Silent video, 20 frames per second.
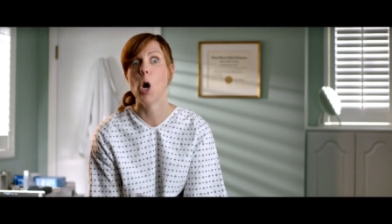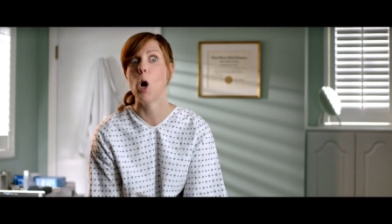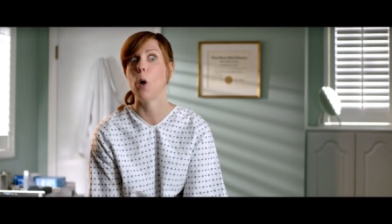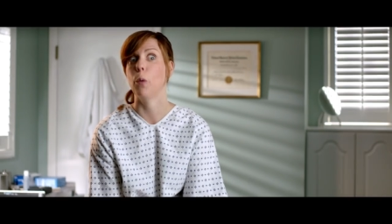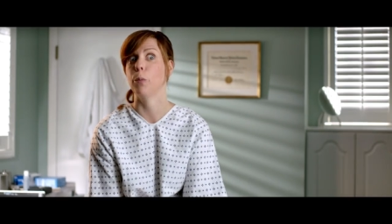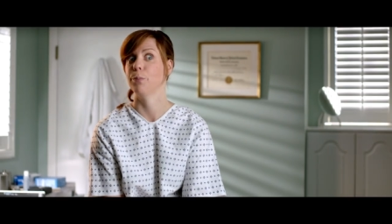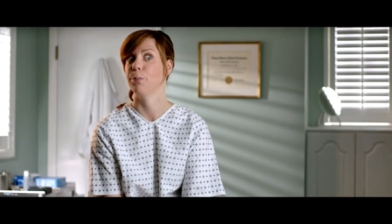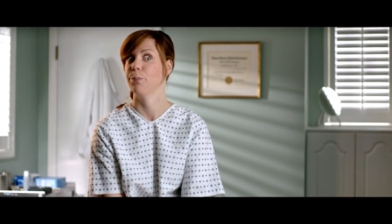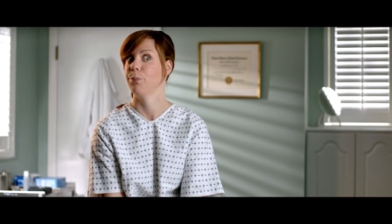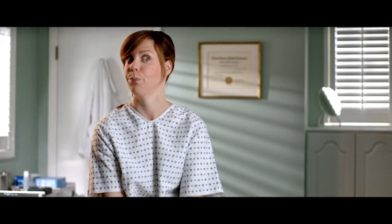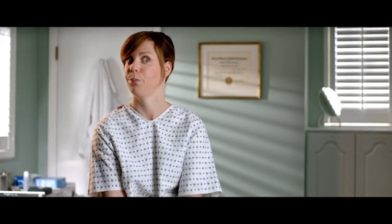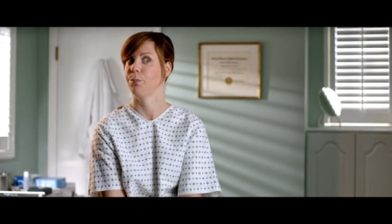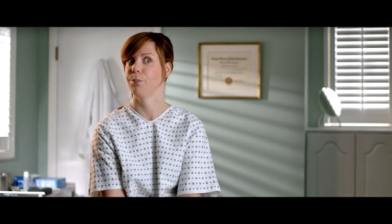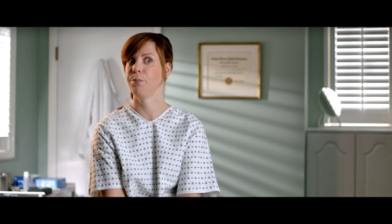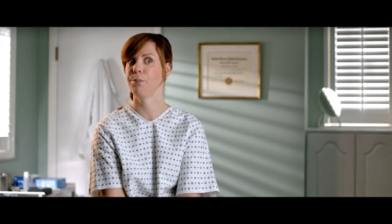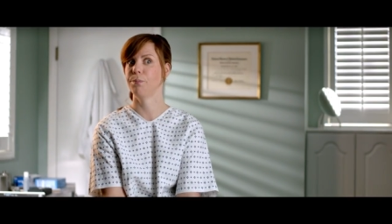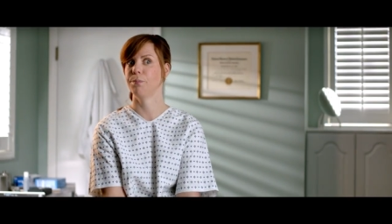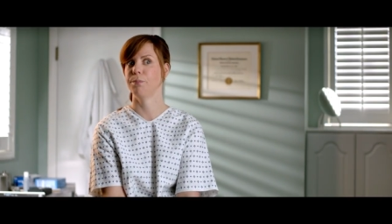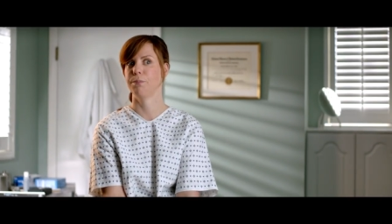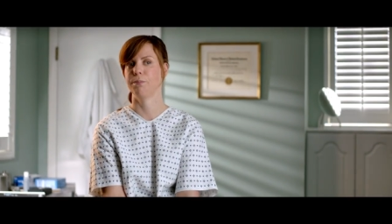No,
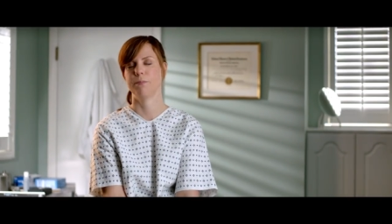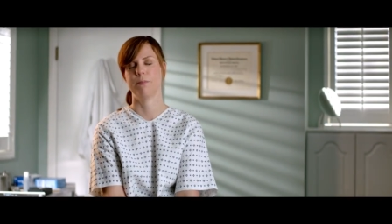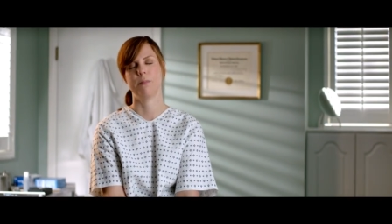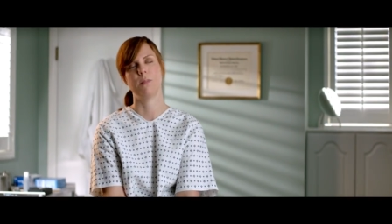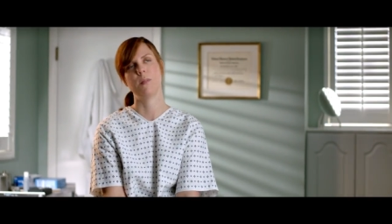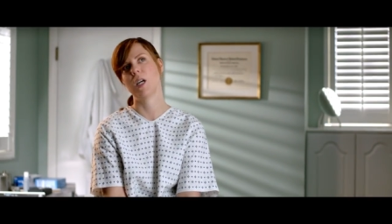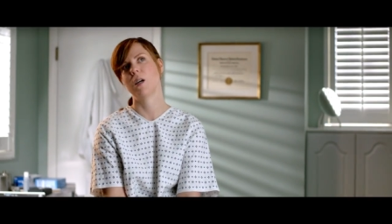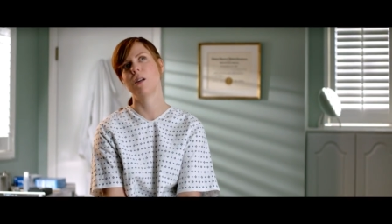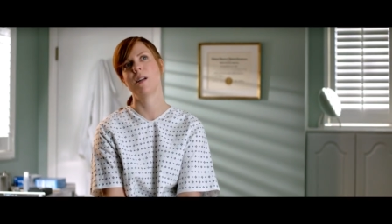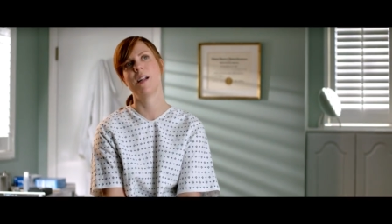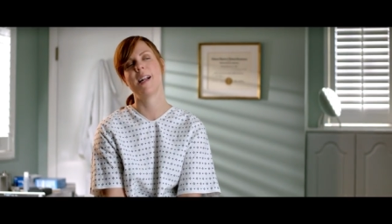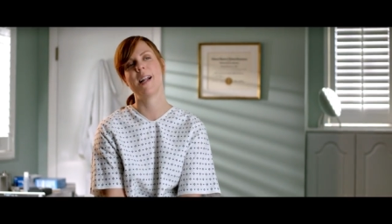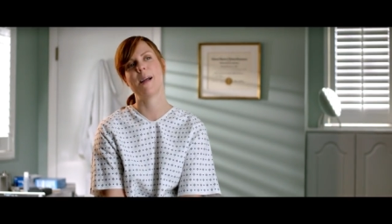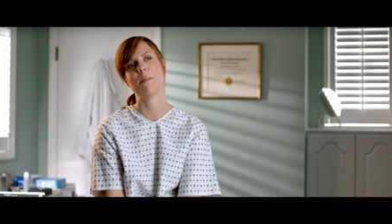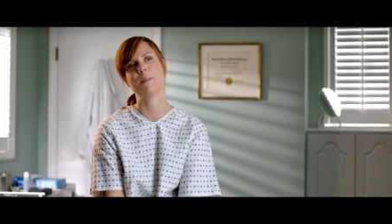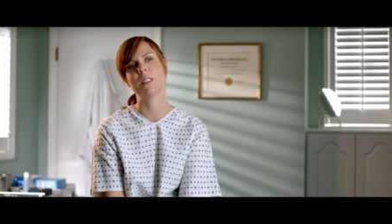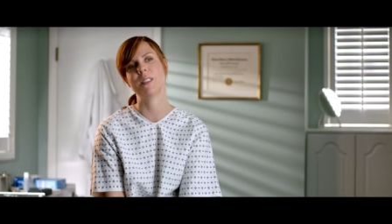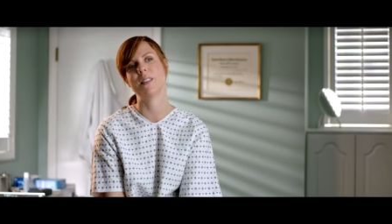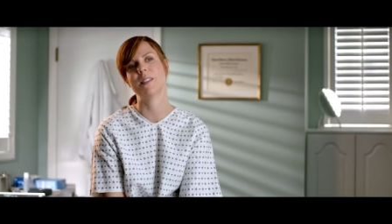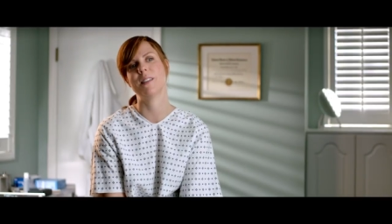mm-mm. No, not
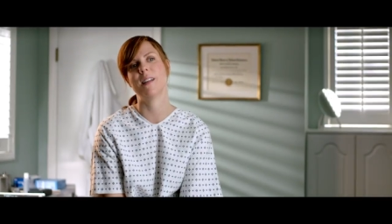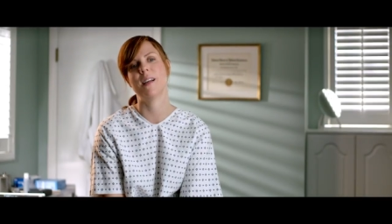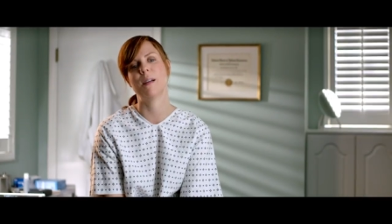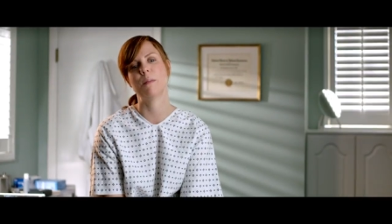abstinent.